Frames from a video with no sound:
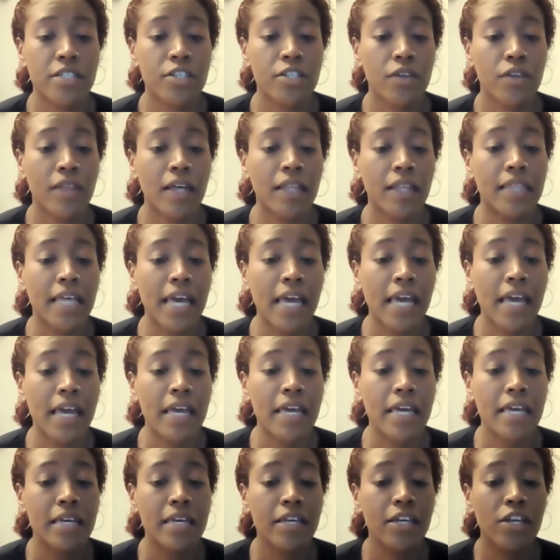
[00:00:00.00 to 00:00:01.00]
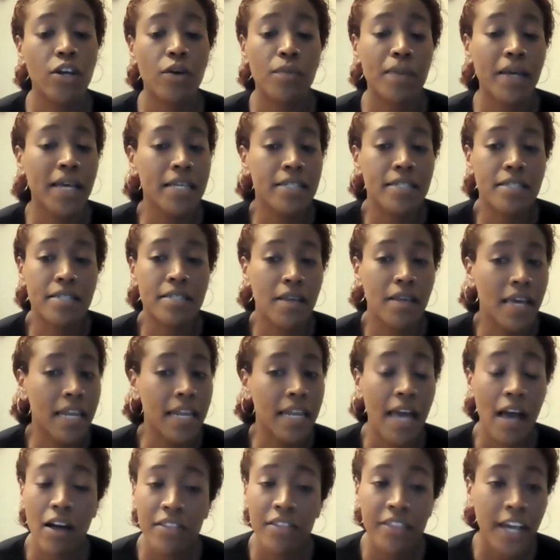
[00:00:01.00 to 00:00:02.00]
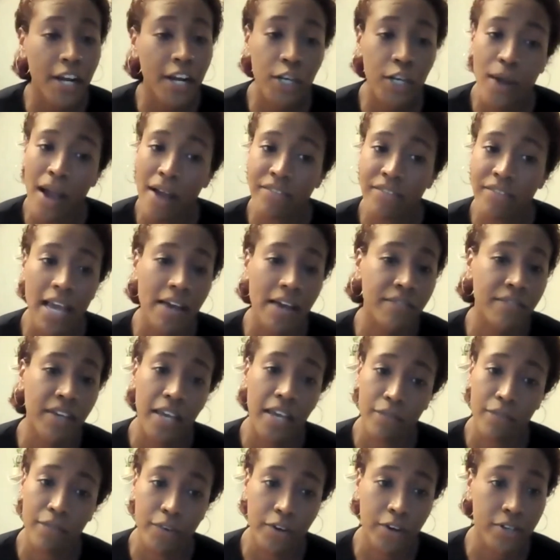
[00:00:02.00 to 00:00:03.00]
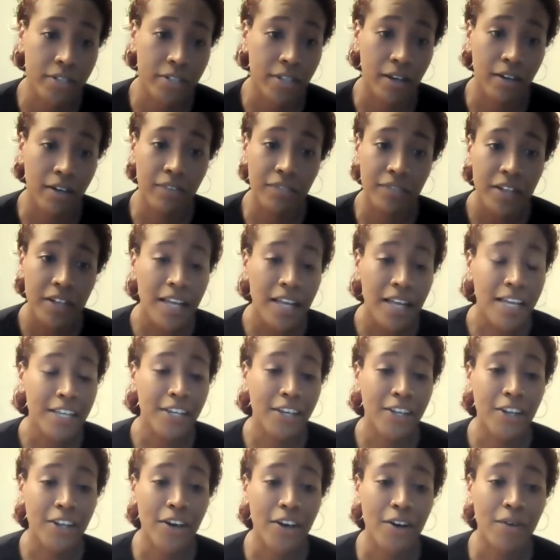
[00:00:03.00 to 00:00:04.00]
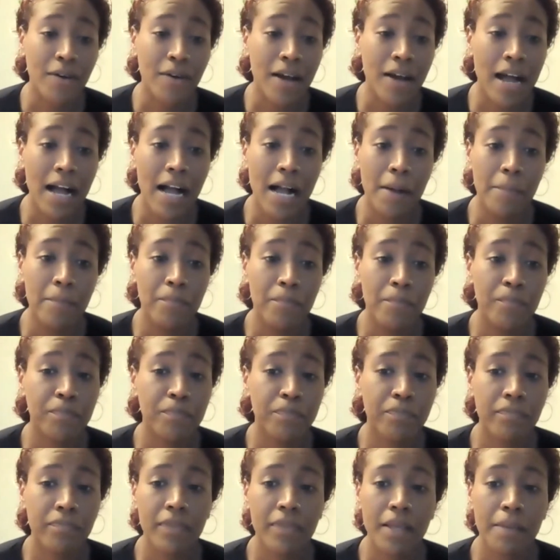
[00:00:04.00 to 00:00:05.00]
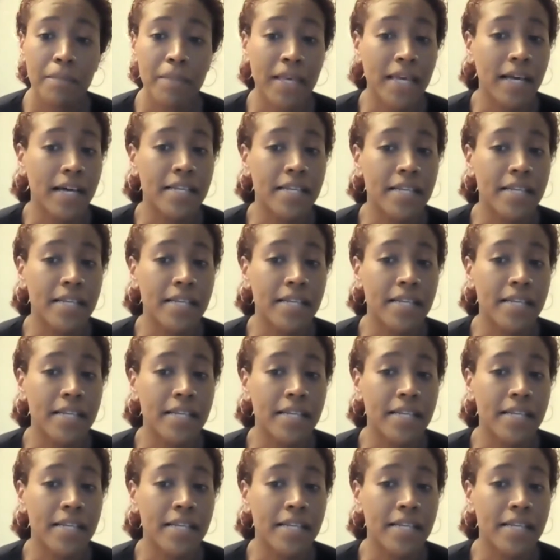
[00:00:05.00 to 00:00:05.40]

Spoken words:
so that they, because in healthcare, you have to advocate for yourself, you know, um, because,